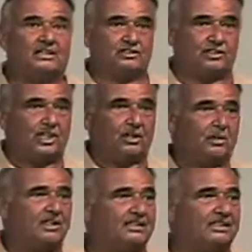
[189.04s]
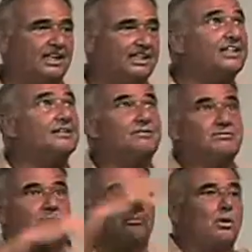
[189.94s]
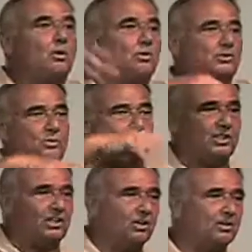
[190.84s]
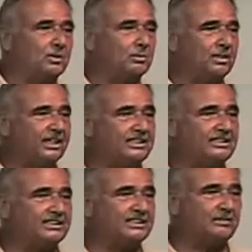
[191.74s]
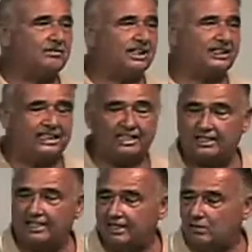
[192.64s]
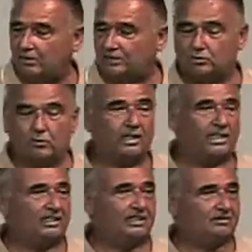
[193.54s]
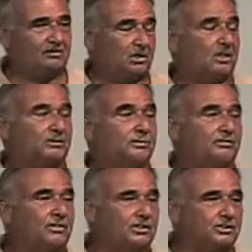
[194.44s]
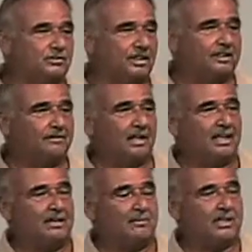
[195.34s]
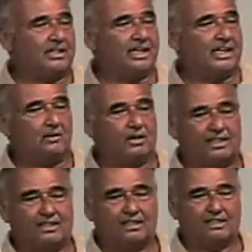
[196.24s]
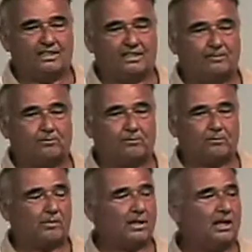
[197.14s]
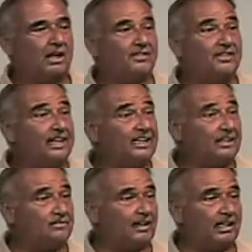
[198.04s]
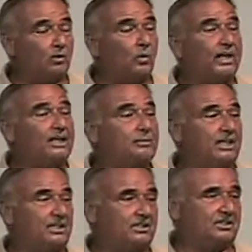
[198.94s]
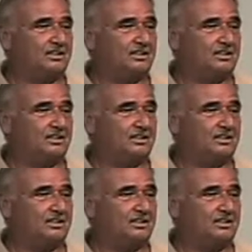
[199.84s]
generated this idea of poles switching all over the place and stuff like that, which has run into, it's been falsified. But at any rate, then they found out, wait a minute,